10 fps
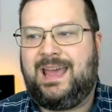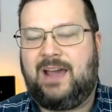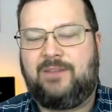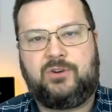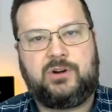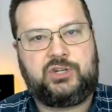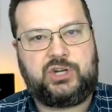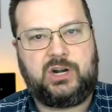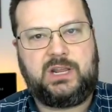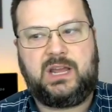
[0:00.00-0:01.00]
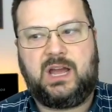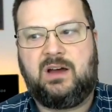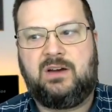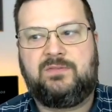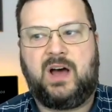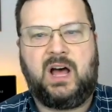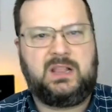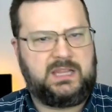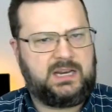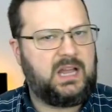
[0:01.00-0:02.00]
After a journey of a
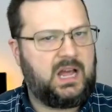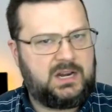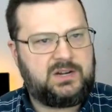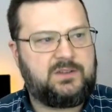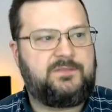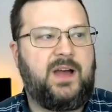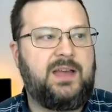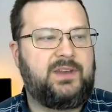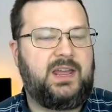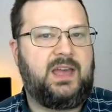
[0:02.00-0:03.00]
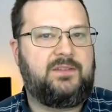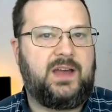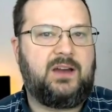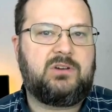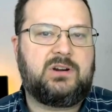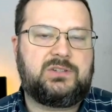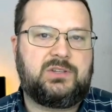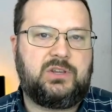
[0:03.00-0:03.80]
little under 5.5 hours,